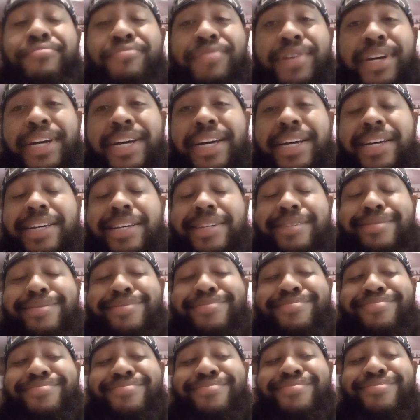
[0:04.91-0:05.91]
The
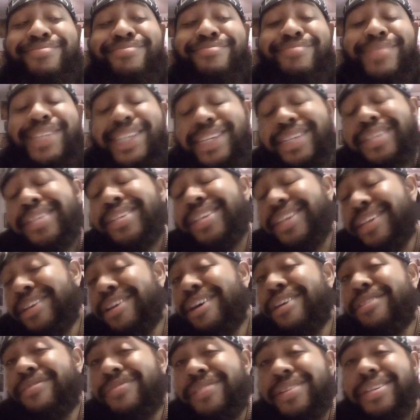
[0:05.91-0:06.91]

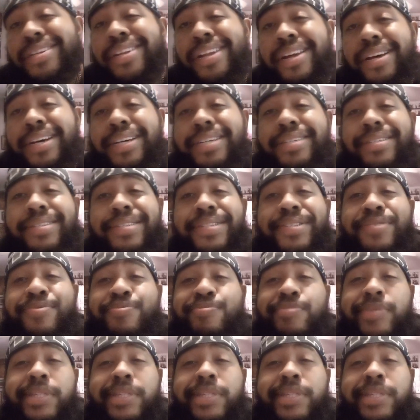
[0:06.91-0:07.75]
Dolphins lost.